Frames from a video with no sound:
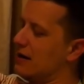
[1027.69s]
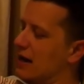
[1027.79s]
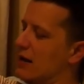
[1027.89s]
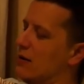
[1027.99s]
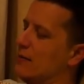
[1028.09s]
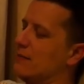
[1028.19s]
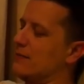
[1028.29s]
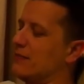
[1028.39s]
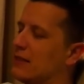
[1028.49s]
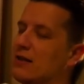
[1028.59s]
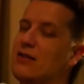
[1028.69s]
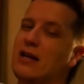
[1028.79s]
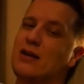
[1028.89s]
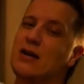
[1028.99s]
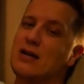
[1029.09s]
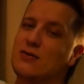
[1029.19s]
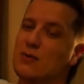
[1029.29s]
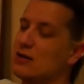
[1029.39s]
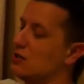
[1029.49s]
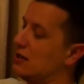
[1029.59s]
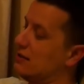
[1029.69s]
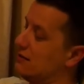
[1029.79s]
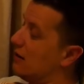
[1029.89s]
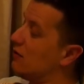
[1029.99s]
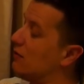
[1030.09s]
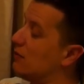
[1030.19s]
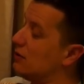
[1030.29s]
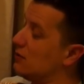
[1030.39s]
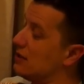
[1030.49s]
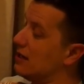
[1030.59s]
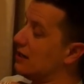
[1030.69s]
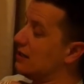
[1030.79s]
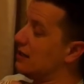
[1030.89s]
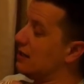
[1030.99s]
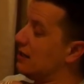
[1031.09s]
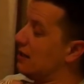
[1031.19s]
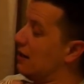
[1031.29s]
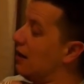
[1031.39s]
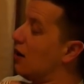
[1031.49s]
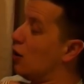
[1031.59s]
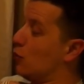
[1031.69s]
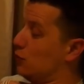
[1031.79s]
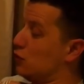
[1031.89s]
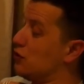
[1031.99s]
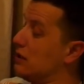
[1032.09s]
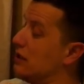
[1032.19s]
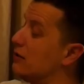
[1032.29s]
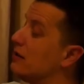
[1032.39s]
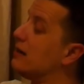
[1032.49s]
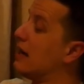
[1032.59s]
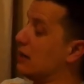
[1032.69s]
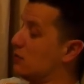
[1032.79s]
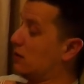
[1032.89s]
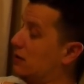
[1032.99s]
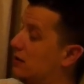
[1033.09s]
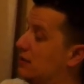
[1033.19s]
Anyway, thank you guys for watching. What do you say now? Hope to see you in the next one.